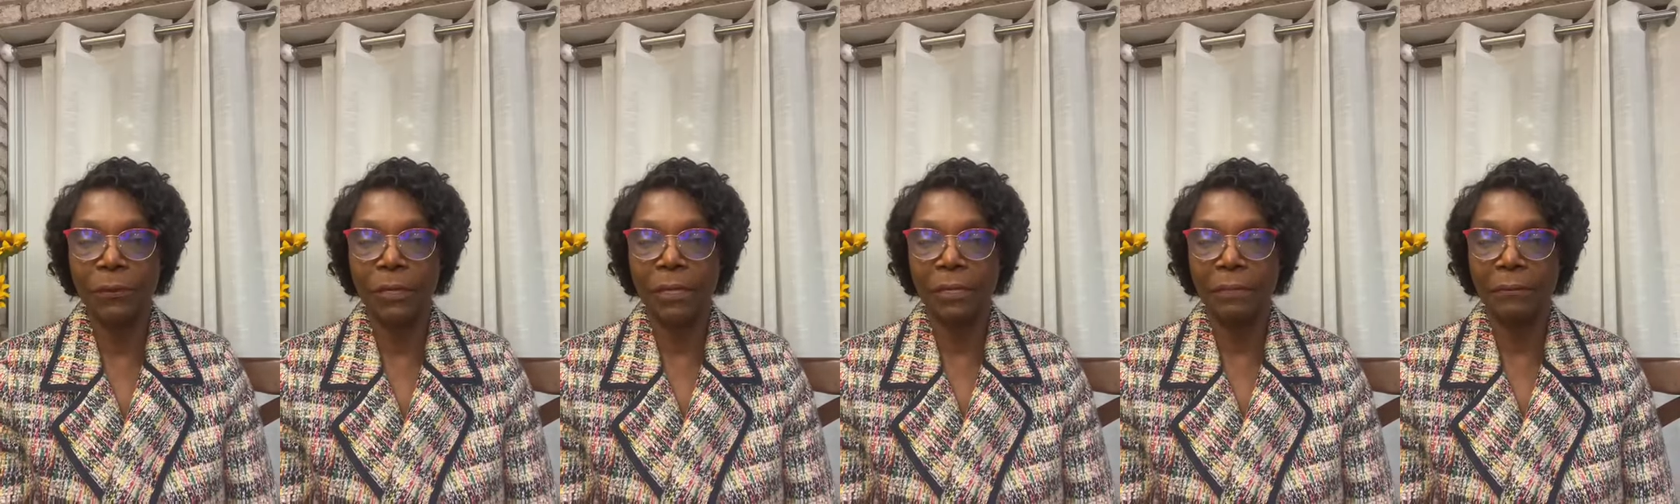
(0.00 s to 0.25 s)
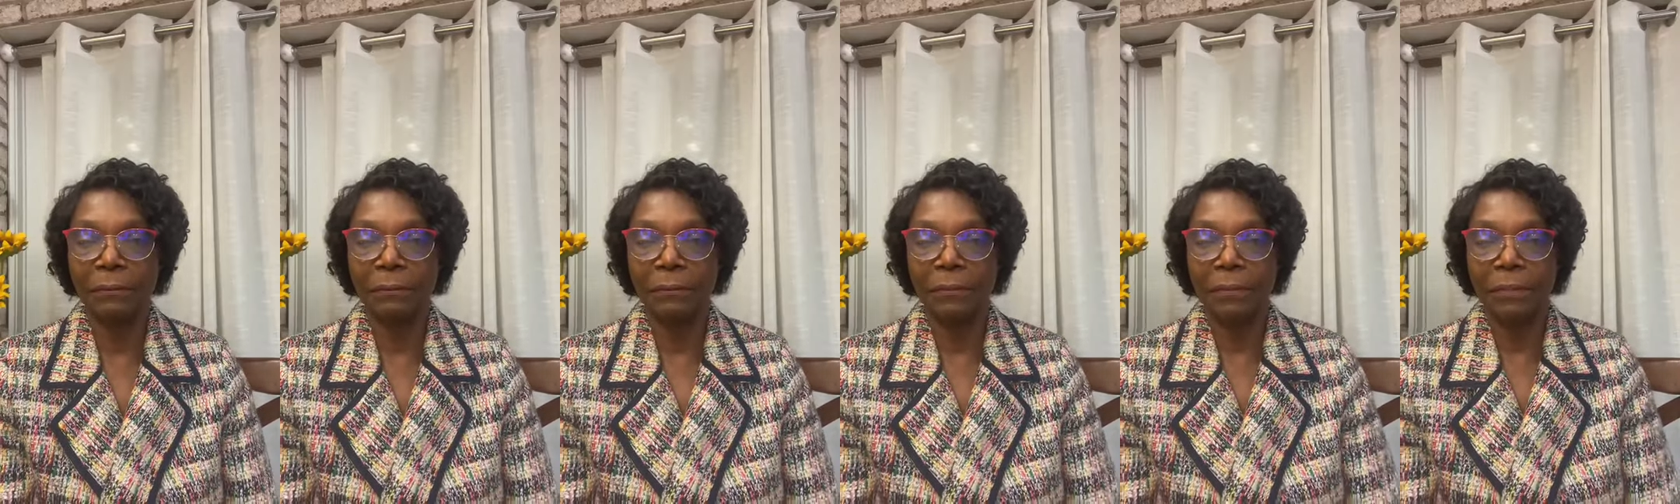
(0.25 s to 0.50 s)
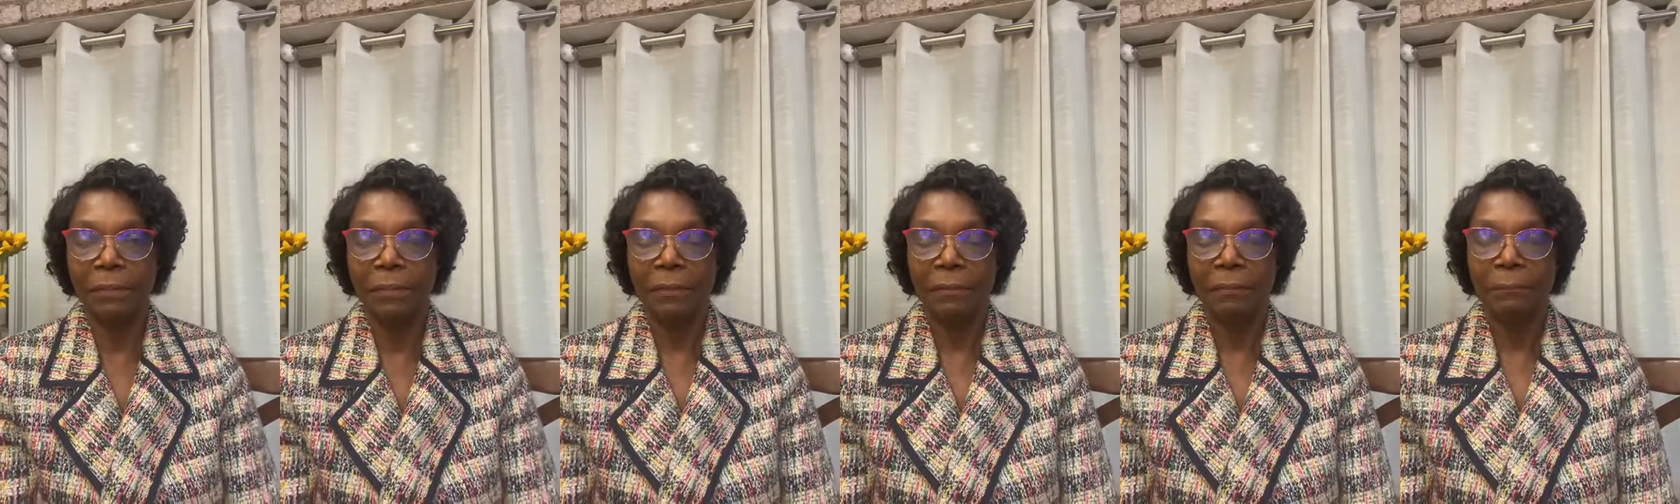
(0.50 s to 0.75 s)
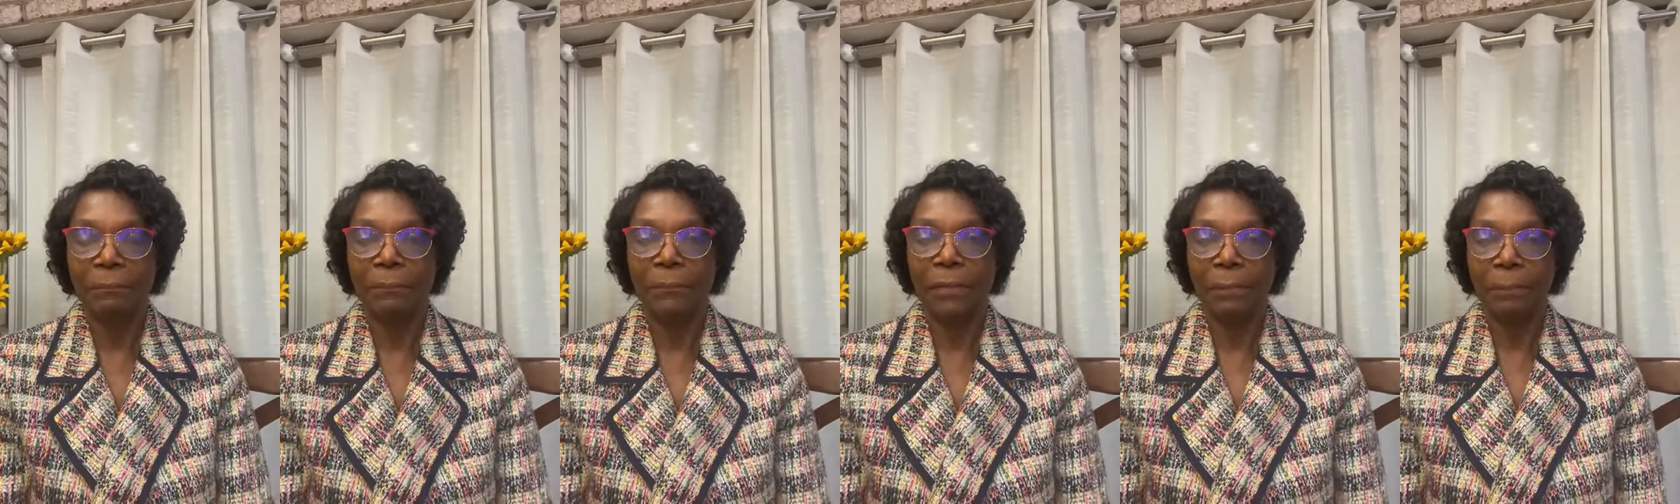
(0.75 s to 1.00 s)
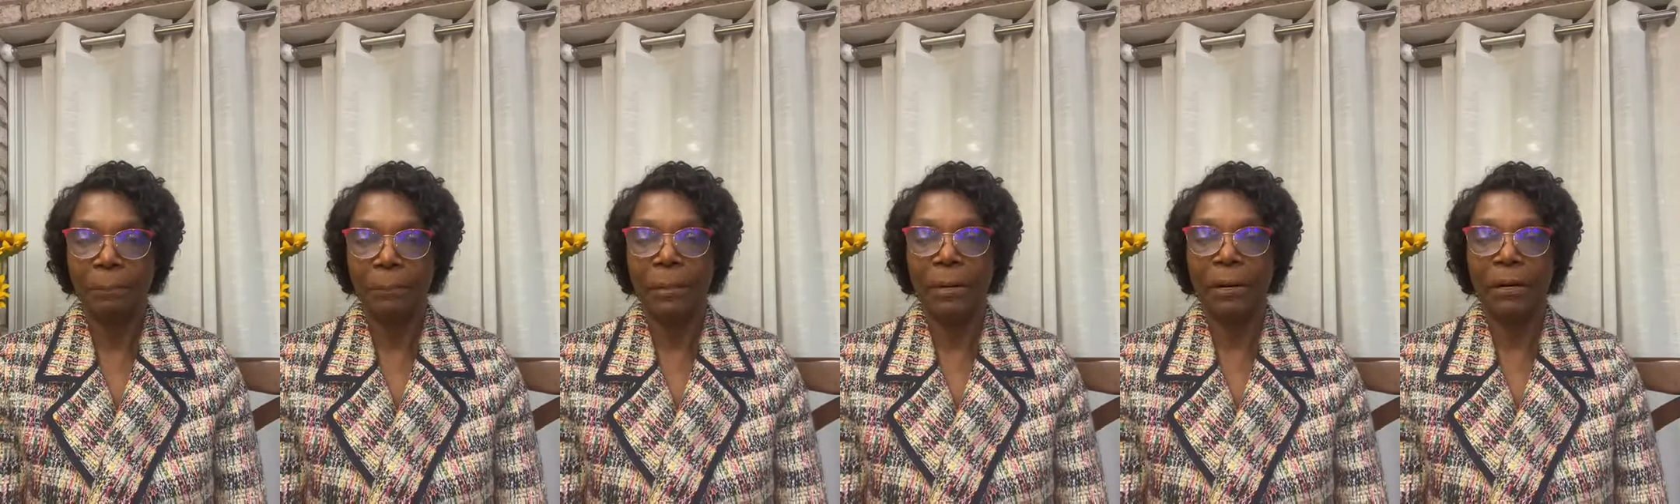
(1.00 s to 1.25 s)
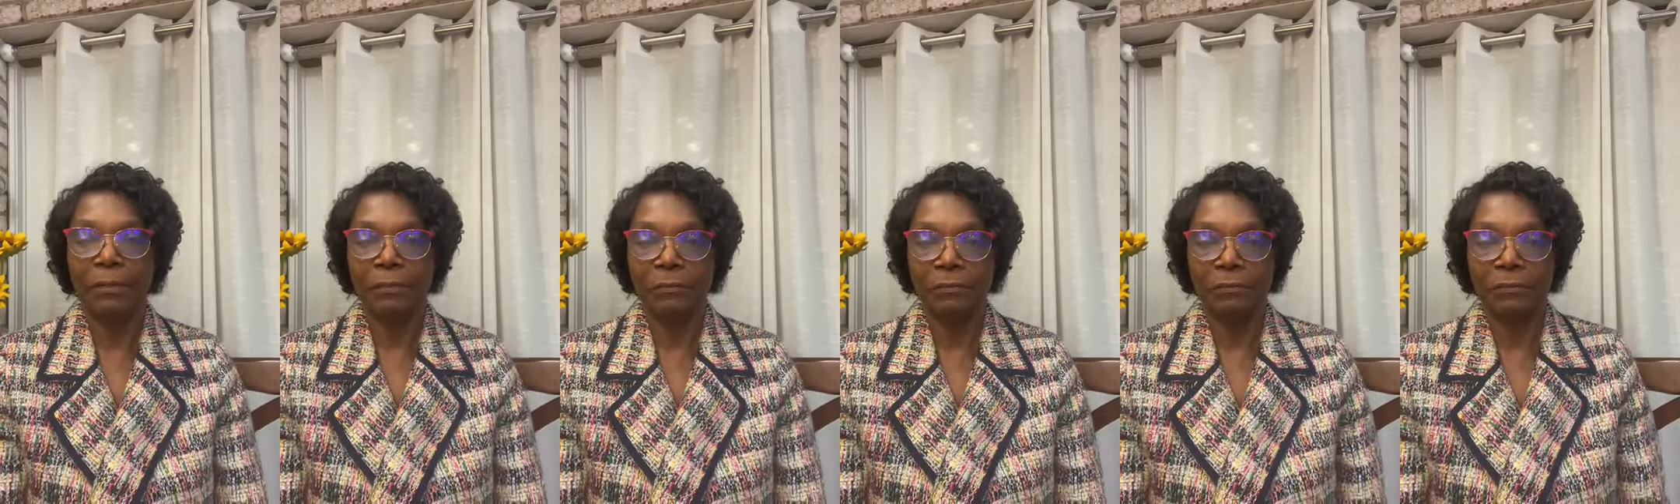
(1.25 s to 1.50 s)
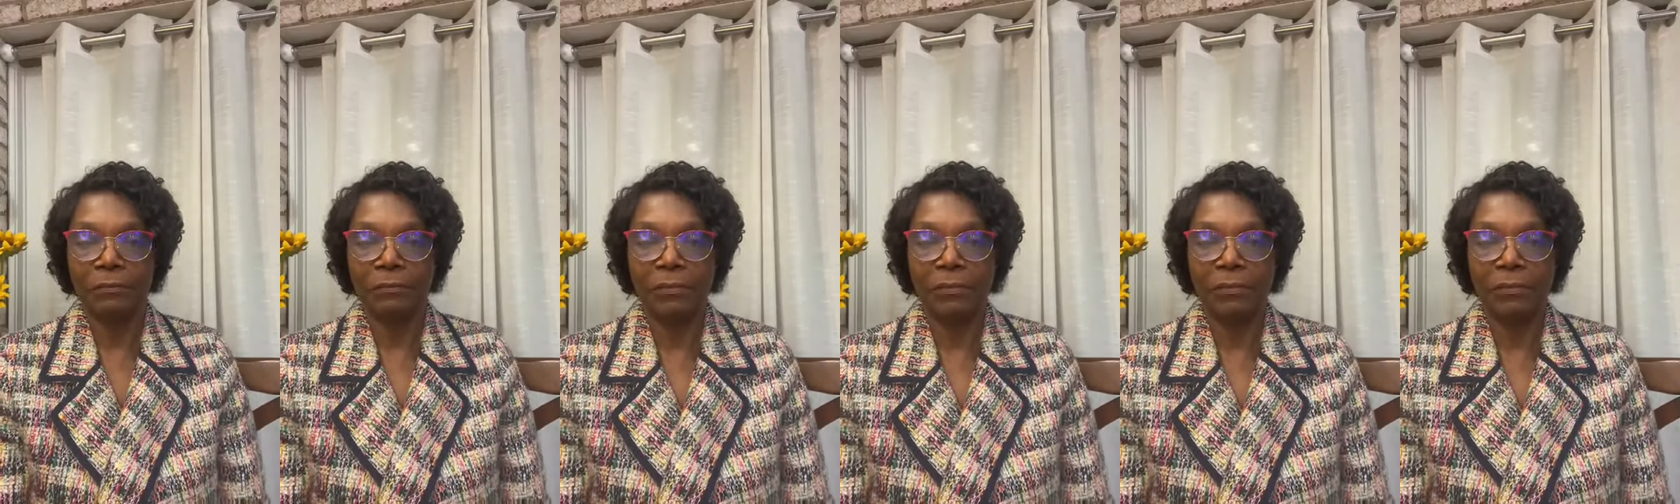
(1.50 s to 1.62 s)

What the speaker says: that part of